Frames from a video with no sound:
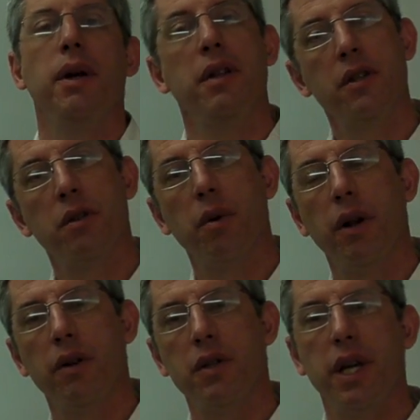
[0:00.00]
And this is one
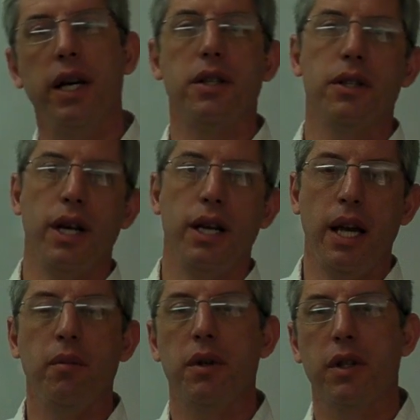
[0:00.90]
of those cases. They
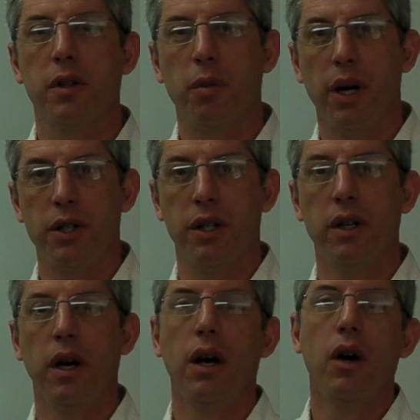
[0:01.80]
name this
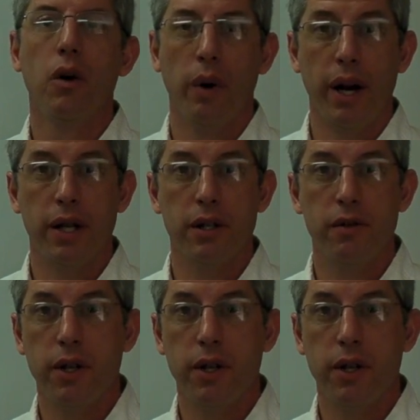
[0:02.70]
expression radius of